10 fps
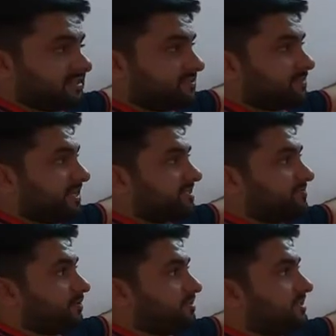is page
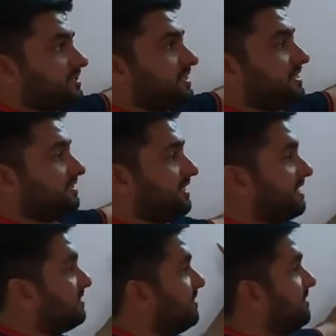for journal
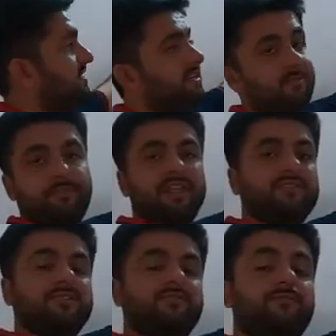entry and the near
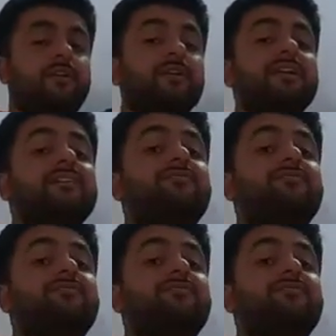page is for